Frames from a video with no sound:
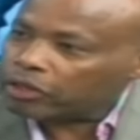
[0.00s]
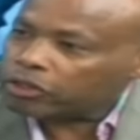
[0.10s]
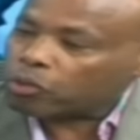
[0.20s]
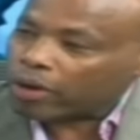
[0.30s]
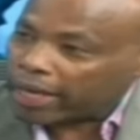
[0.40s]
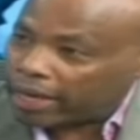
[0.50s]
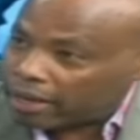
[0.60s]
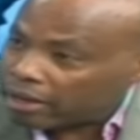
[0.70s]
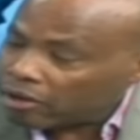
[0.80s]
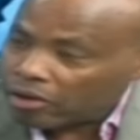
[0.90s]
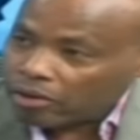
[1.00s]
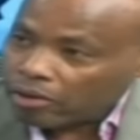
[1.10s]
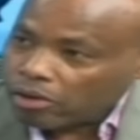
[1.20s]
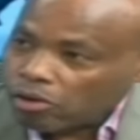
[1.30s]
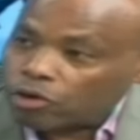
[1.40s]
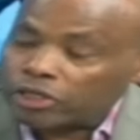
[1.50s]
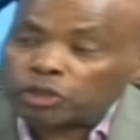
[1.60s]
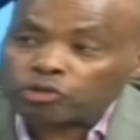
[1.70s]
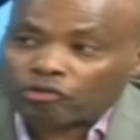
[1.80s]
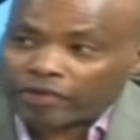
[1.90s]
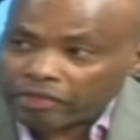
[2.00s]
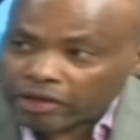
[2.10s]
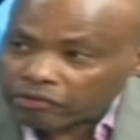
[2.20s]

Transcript: has failed A, on issues of